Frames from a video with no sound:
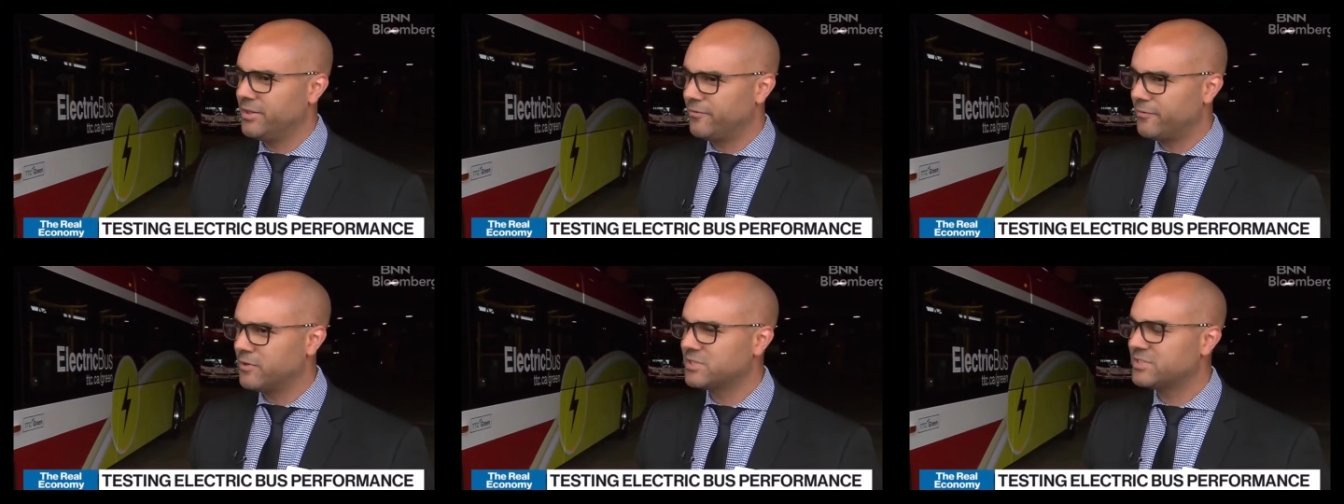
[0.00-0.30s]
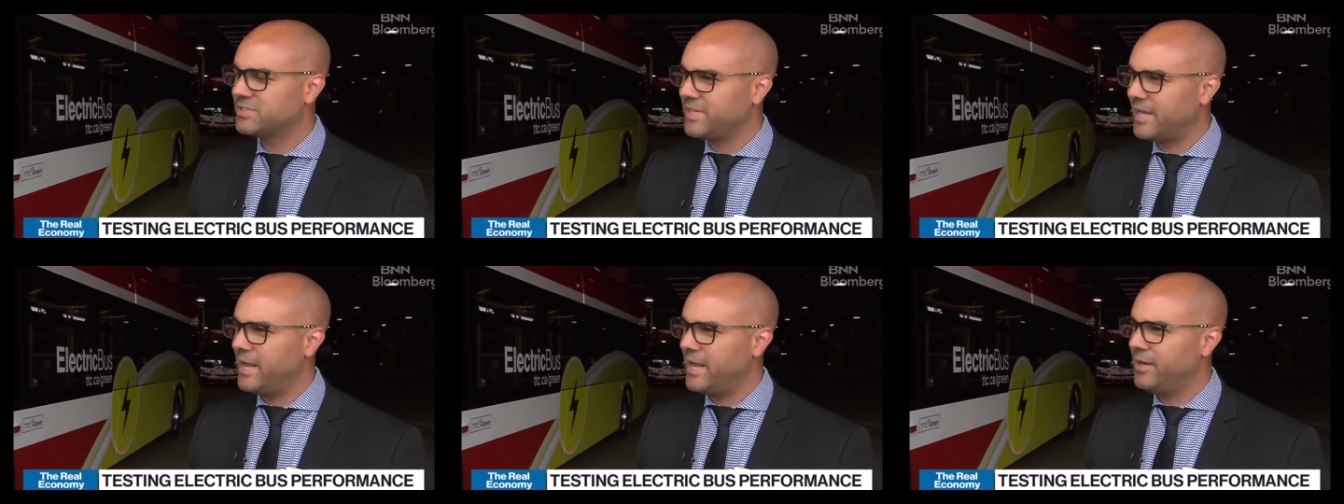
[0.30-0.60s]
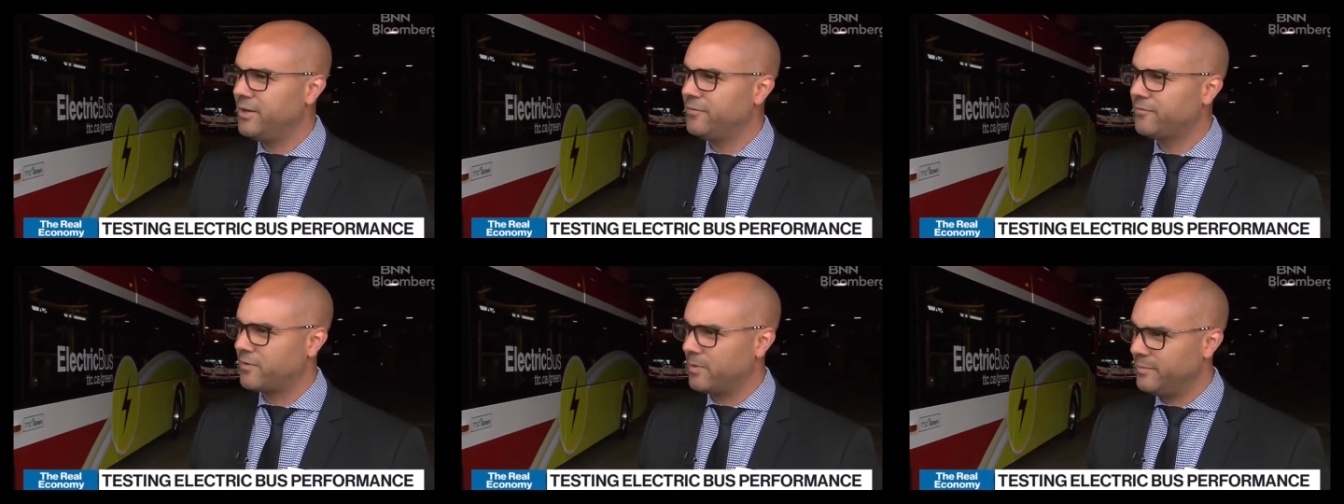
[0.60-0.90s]
The first
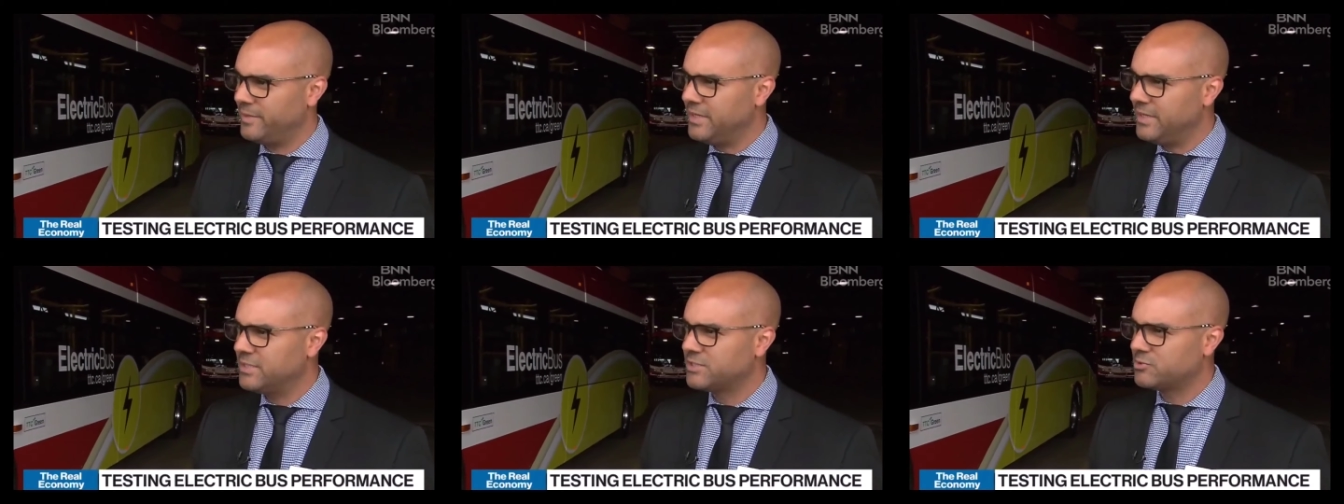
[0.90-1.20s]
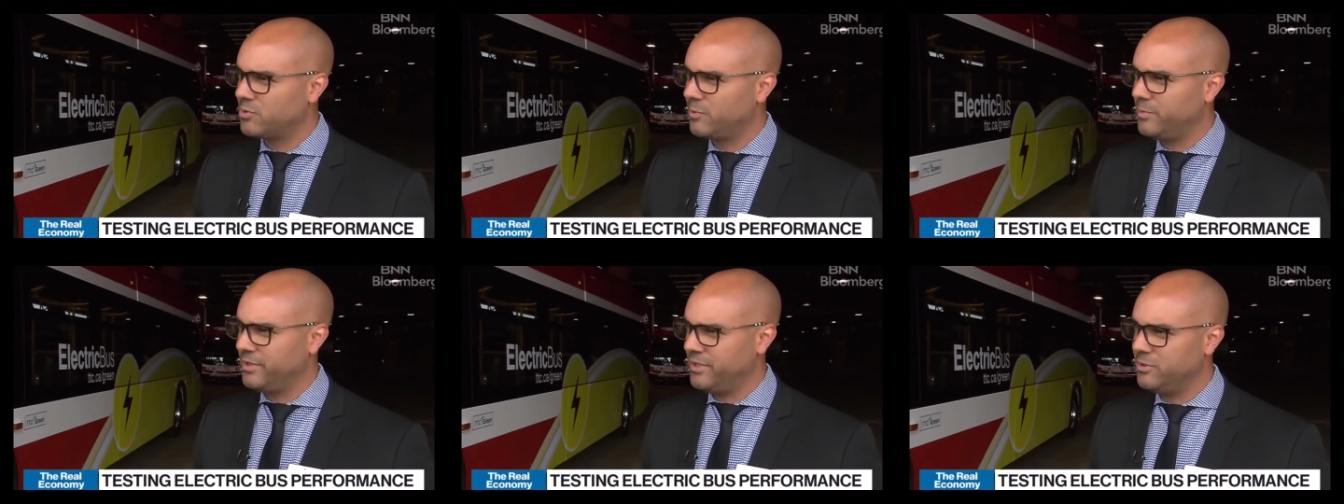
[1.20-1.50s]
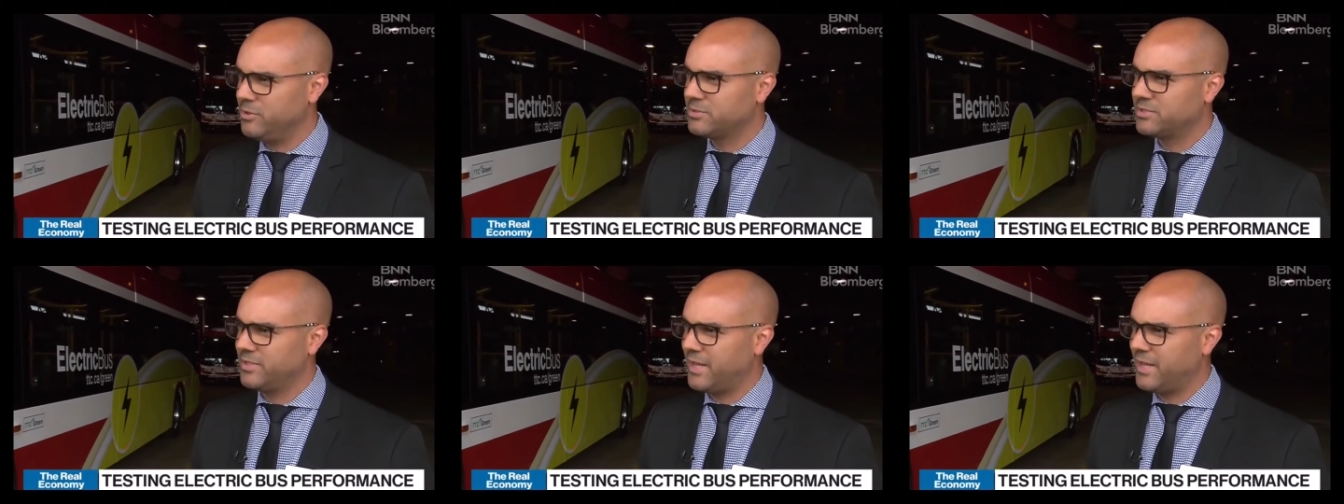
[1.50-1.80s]
10 from each will be
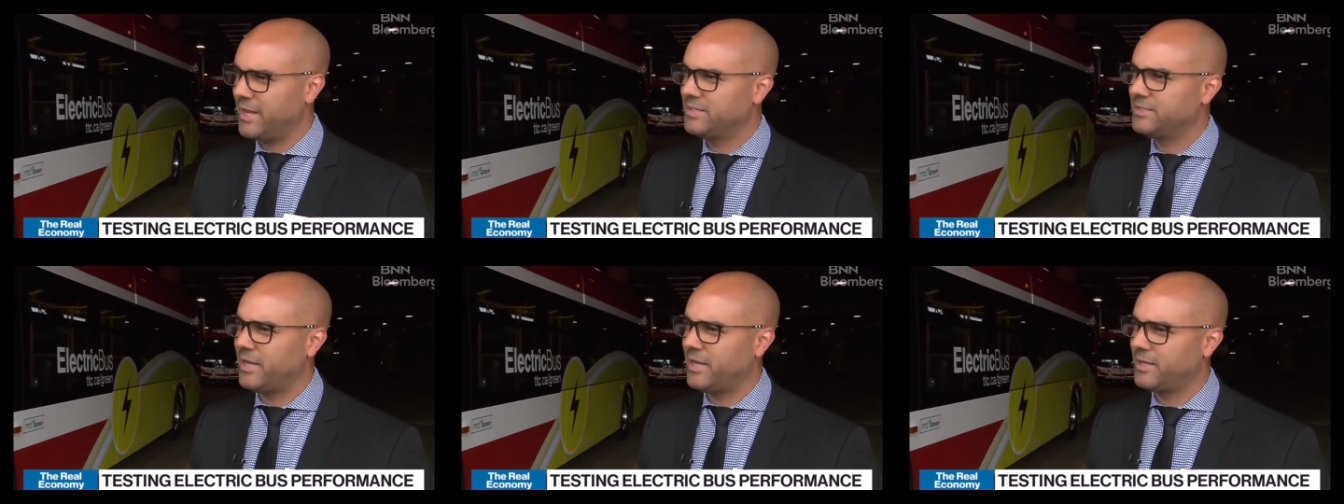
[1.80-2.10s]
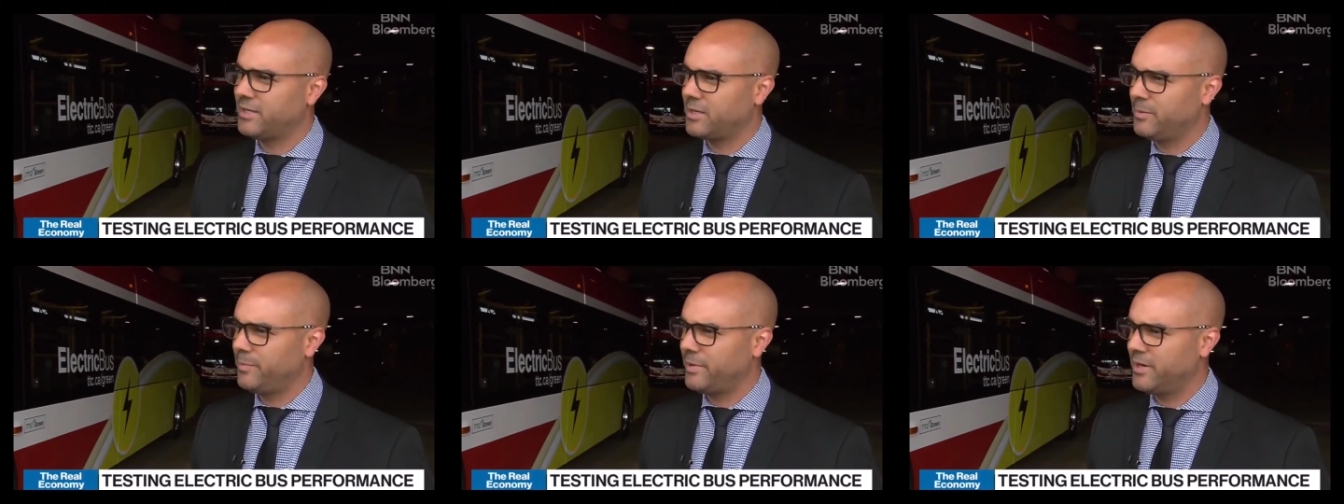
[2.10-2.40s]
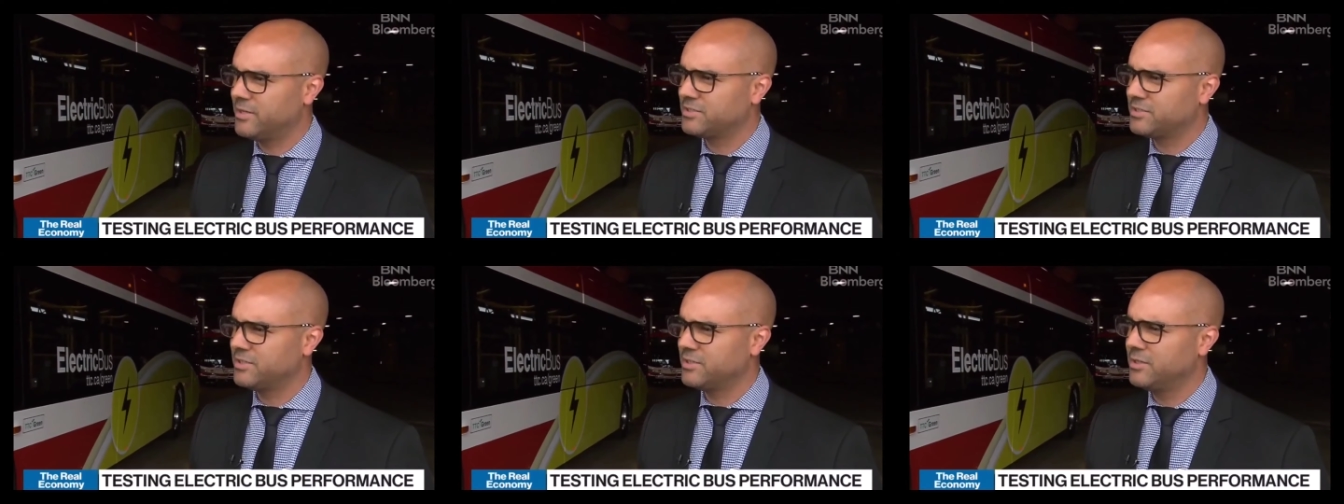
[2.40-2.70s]
used in the head-to-head
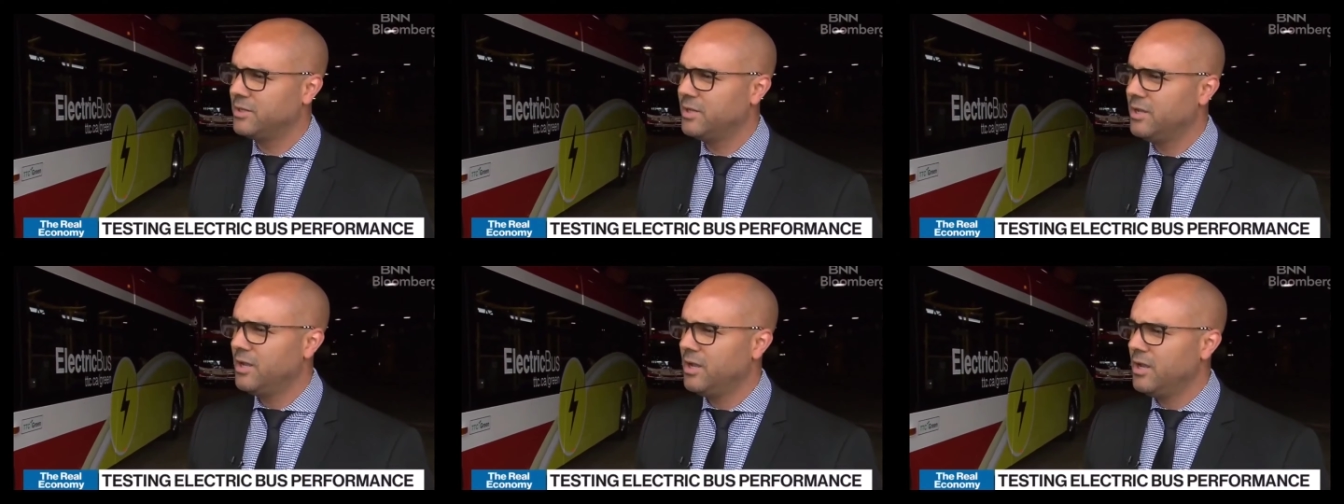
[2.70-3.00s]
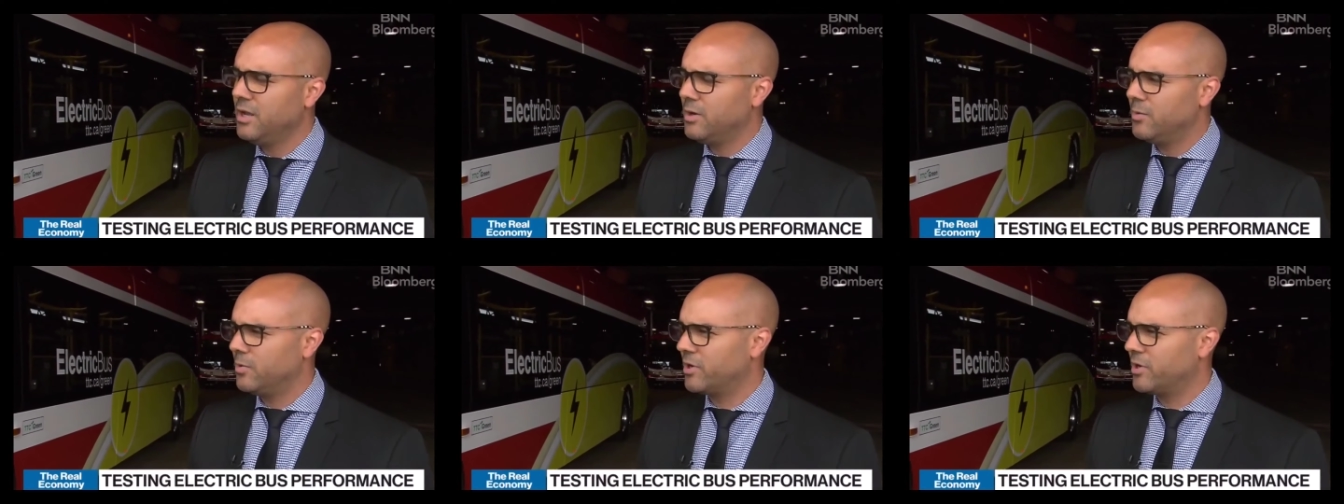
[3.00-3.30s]
comparison.